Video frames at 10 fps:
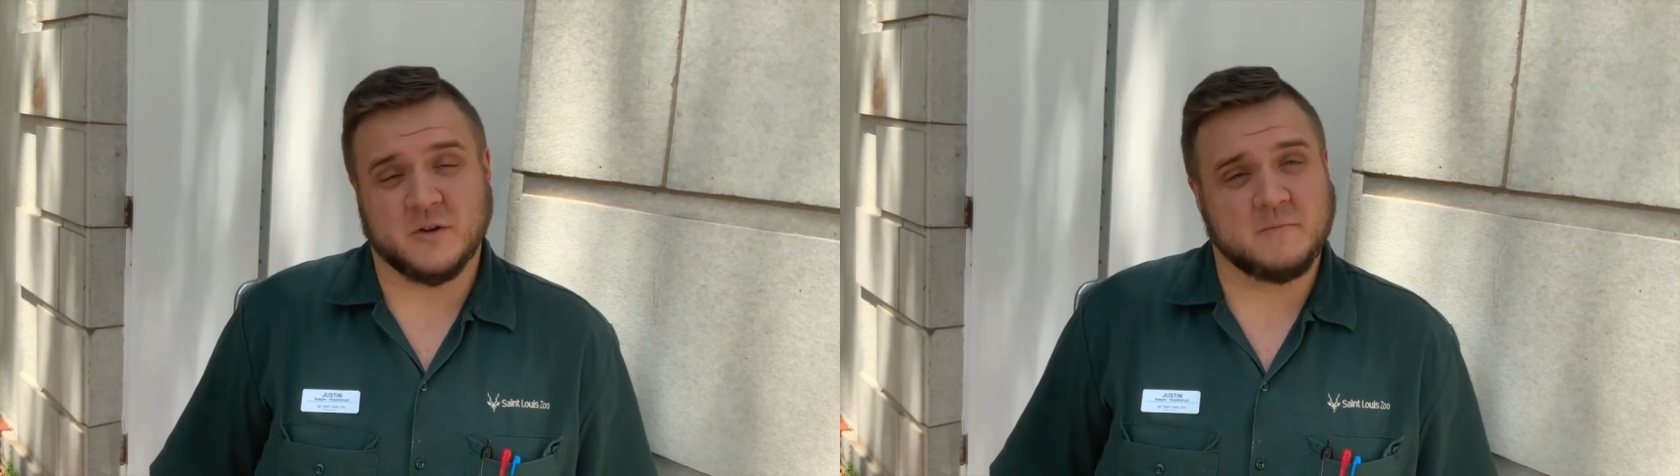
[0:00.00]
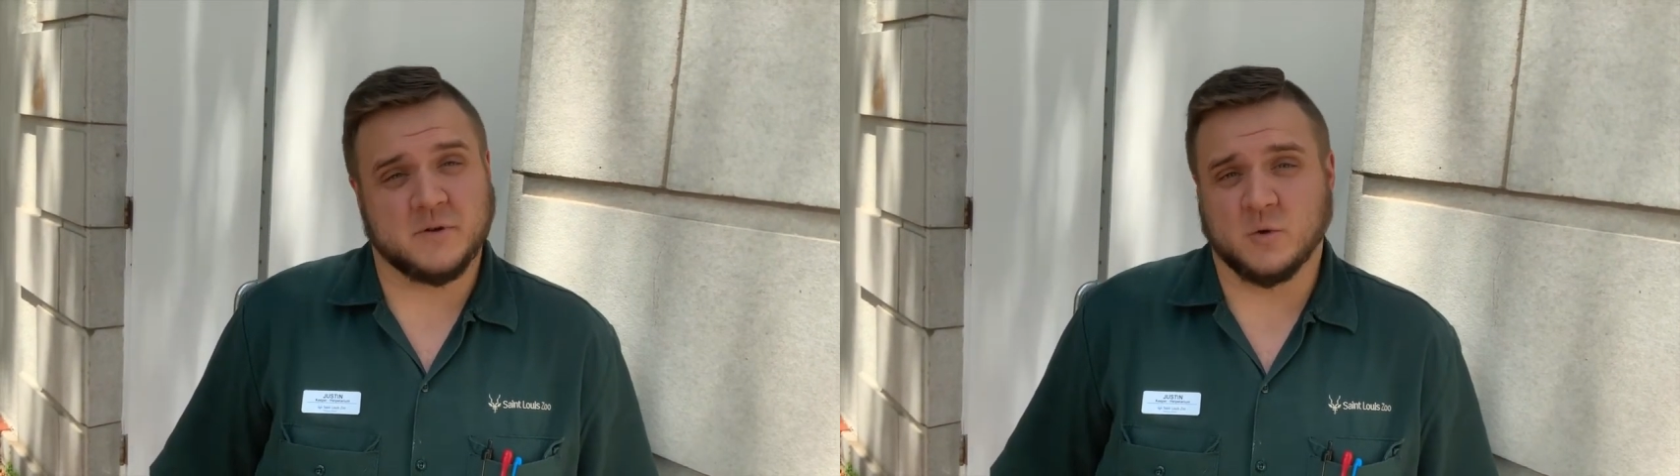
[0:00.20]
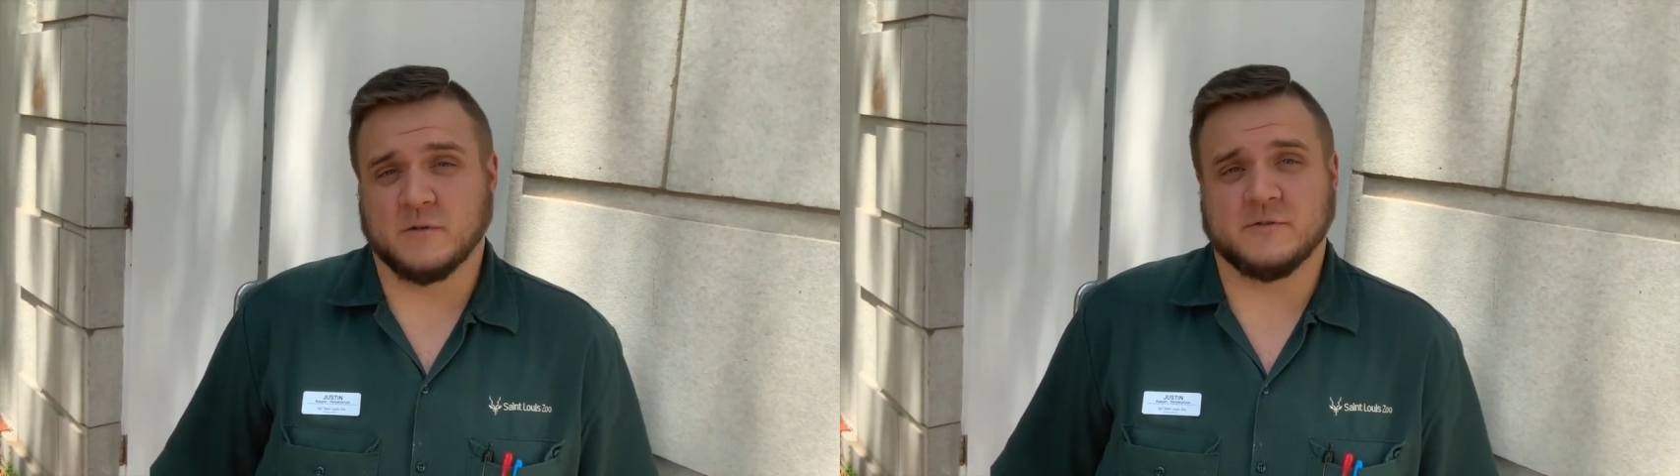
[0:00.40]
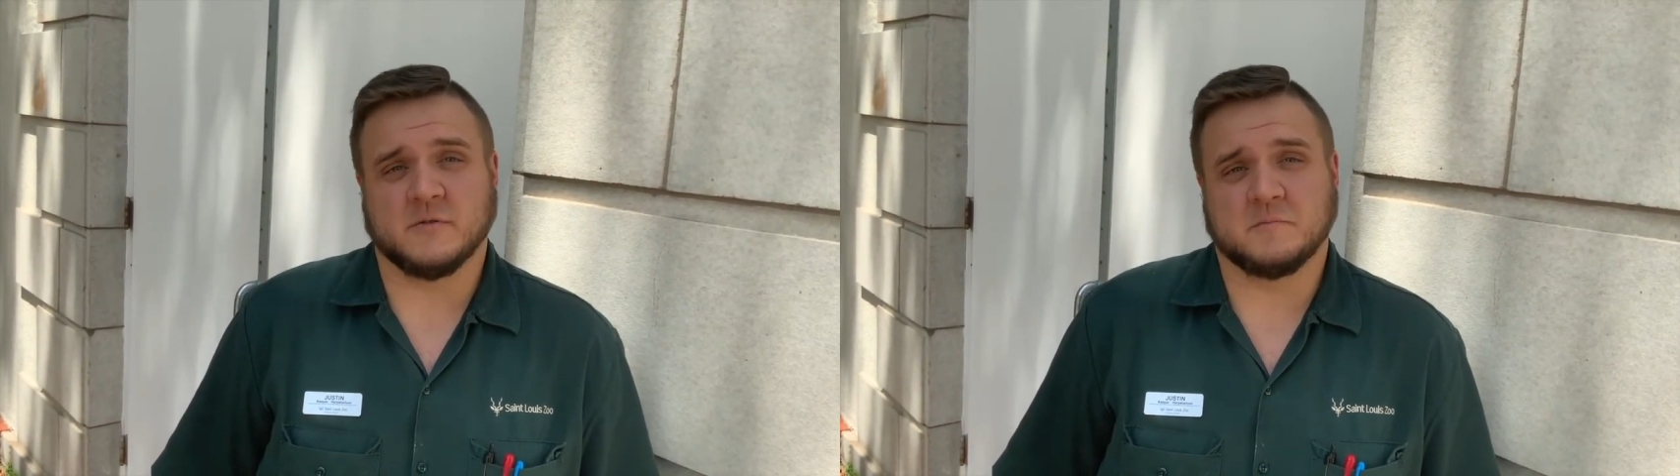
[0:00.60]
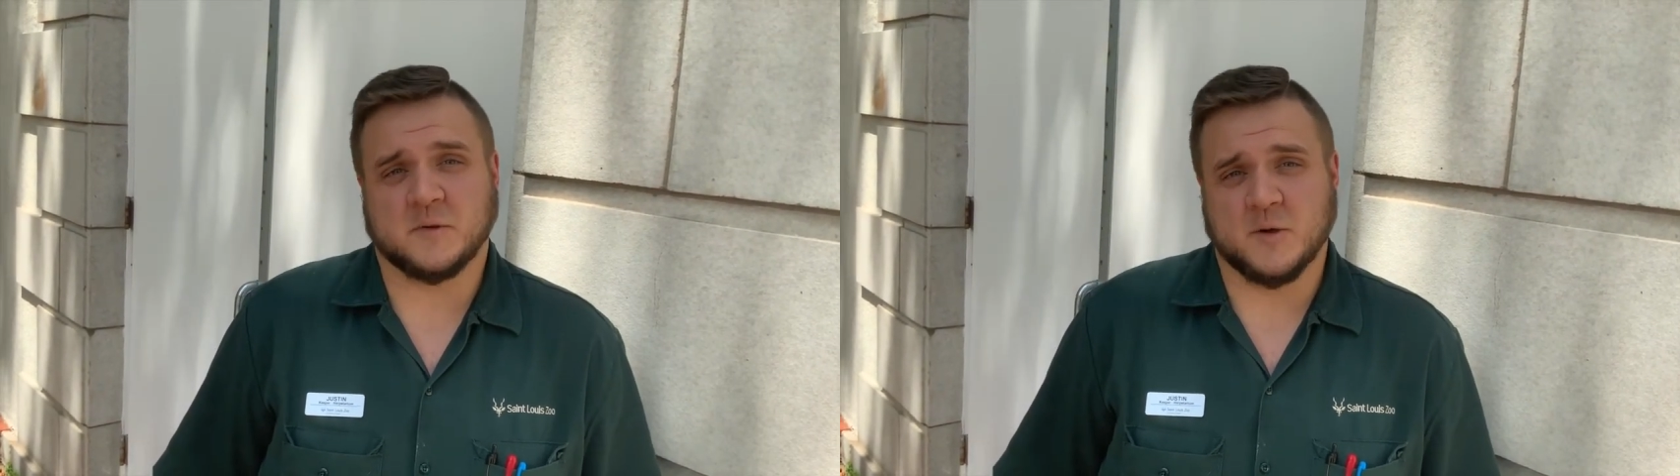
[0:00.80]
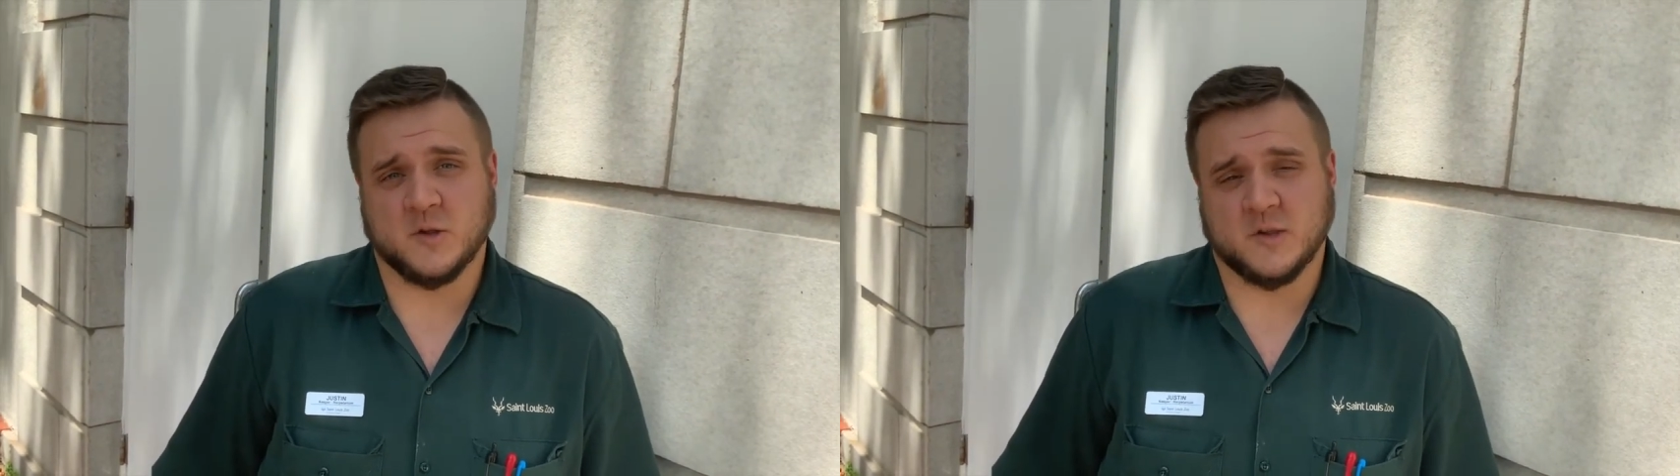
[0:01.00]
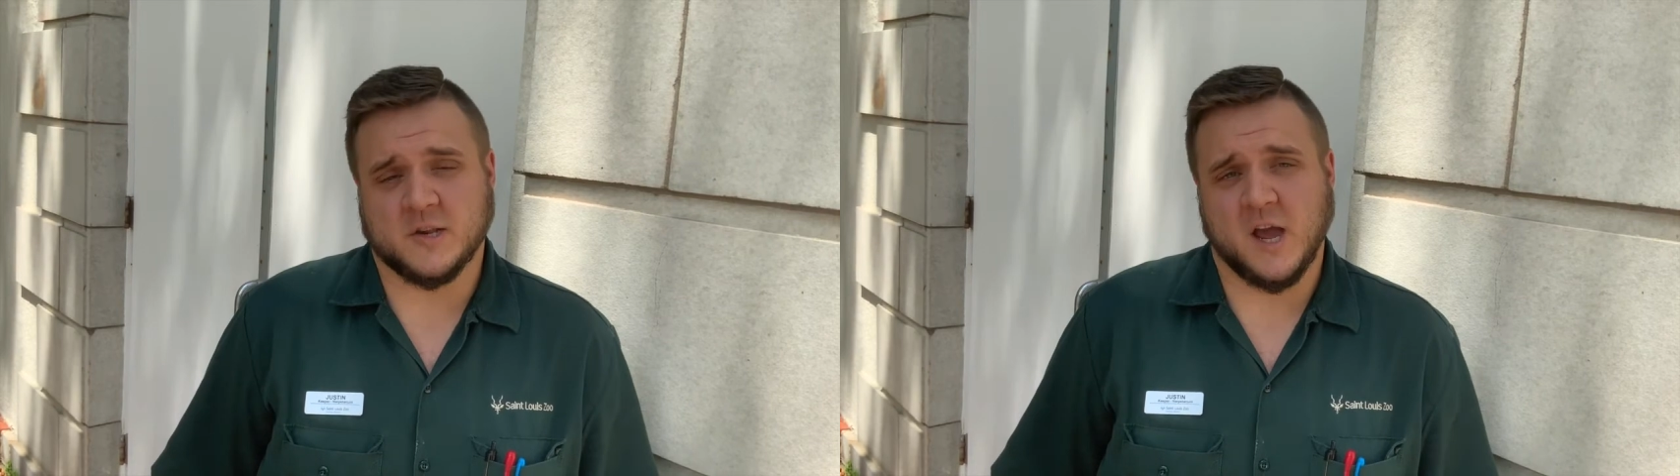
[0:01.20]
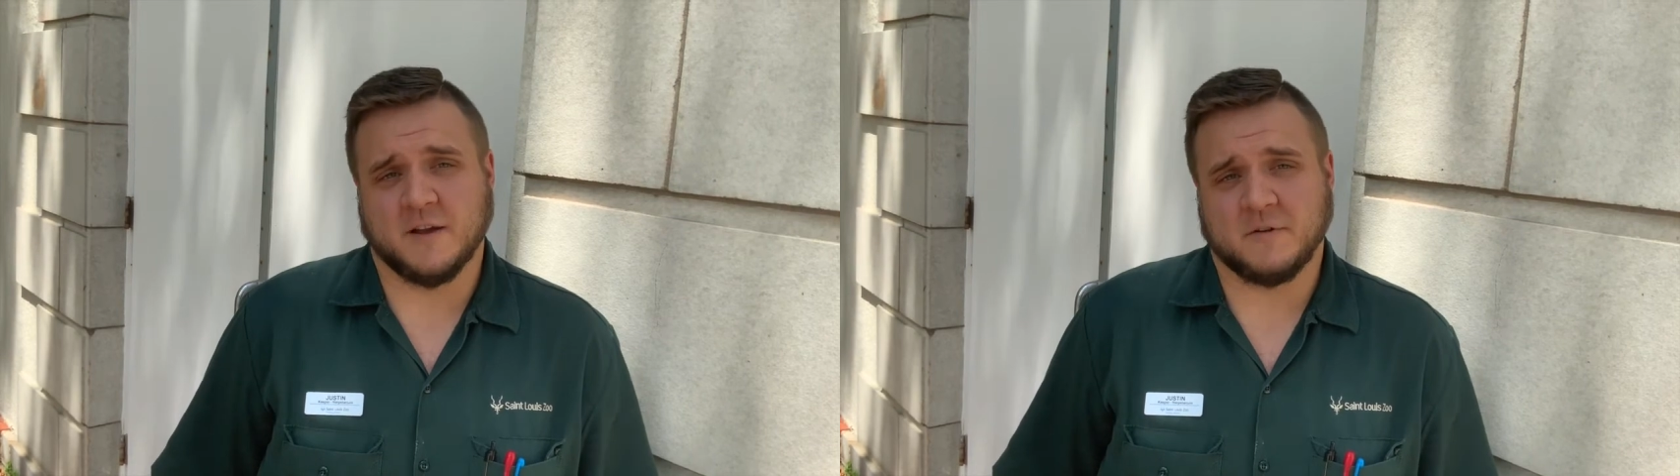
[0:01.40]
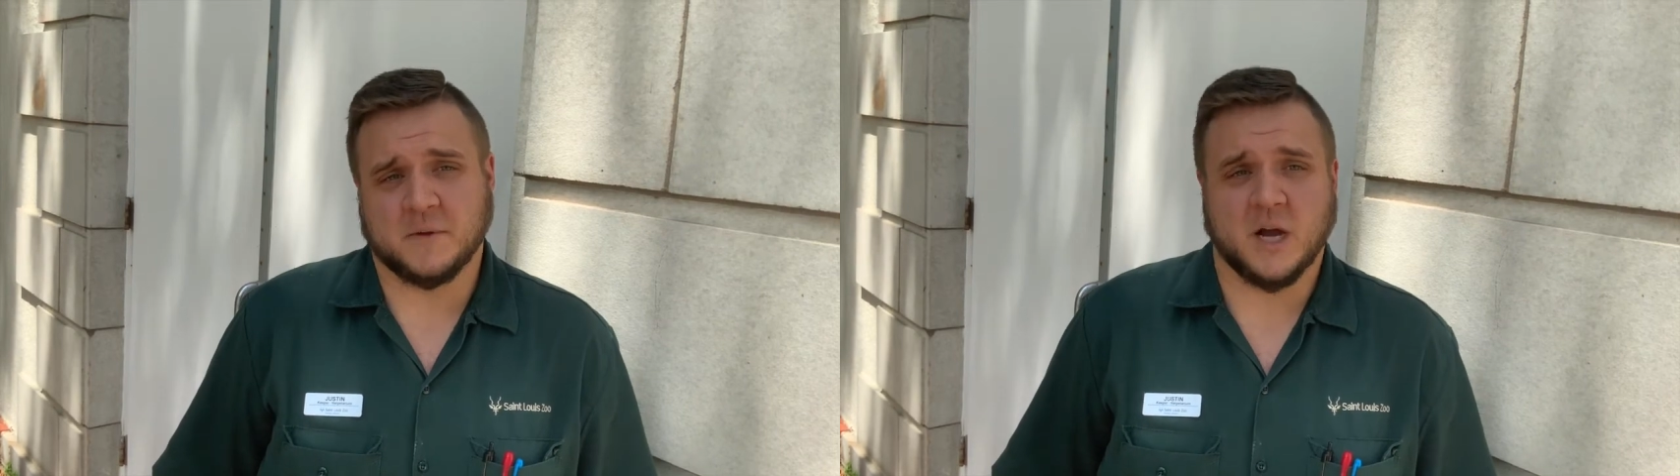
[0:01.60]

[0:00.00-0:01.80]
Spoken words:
They're a beautiful species of snake from